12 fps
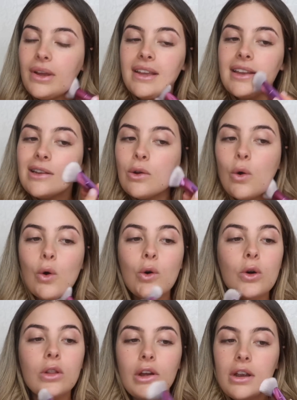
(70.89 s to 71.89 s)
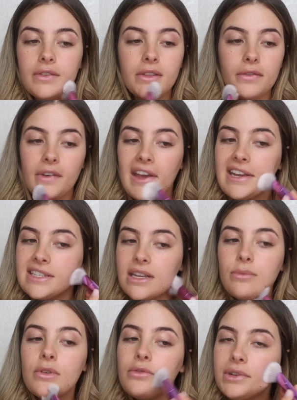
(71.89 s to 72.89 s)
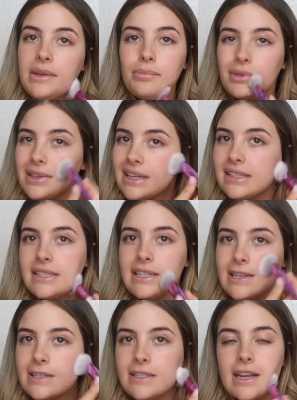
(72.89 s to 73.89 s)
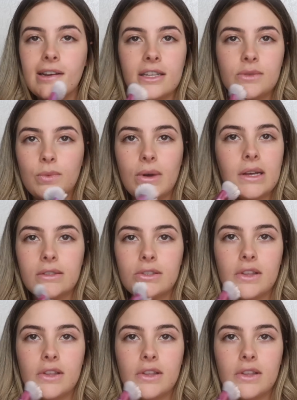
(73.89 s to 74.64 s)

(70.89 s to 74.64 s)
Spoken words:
we're getting all over the face and we're really blending it down as well.